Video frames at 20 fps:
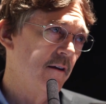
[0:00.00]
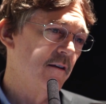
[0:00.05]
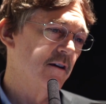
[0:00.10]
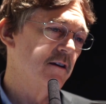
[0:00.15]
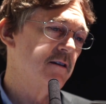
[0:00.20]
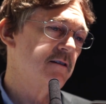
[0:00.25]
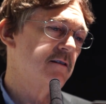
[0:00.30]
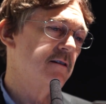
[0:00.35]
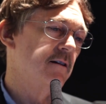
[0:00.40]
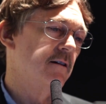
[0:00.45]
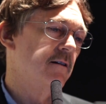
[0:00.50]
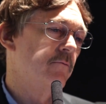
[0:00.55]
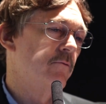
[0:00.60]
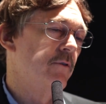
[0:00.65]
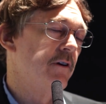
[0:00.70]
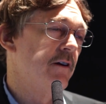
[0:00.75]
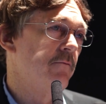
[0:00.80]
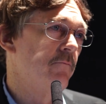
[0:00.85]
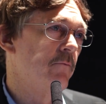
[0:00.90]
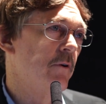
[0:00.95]
thus
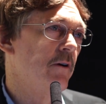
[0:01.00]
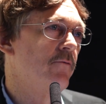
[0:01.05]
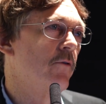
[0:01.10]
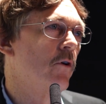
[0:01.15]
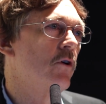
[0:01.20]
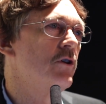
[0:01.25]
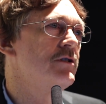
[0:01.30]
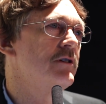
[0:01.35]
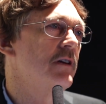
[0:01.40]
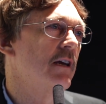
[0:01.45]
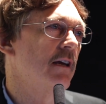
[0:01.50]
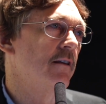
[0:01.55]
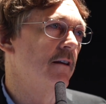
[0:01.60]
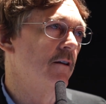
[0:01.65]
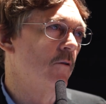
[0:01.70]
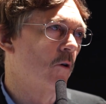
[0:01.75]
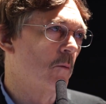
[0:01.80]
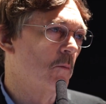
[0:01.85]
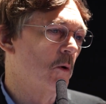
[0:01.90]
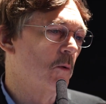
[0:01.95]
reversing
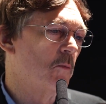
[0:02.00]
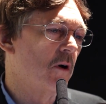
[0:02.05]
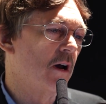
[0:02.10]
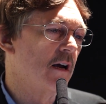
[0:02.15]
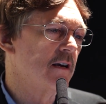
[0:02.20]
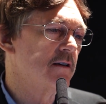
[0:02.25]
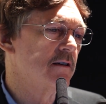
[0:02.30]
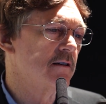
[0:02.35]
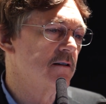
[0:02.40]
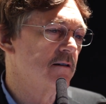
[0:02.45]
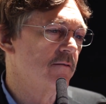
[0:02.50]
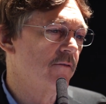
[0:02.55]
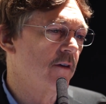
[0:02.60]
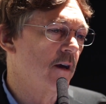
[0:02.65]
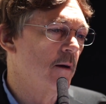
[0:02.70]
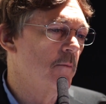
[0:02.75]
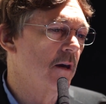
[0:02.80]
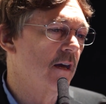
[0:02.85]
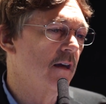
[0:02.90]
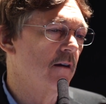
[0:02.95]
the normal process of
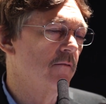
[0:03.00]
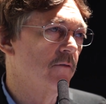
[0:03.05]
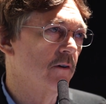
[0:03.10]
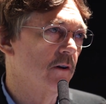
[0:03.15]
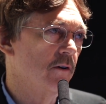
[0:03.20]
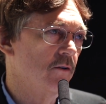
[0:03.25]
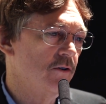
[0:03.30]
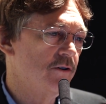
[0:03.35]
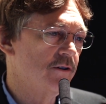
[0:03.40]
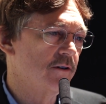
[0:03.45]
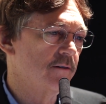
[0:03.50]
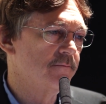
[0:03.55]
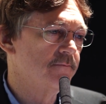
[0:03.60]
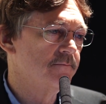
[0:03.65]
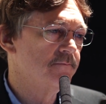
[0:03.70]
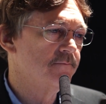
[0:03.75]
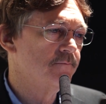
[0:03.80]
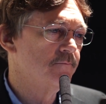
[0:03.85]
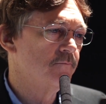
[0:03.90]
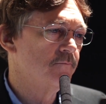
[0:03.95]
thymic involution.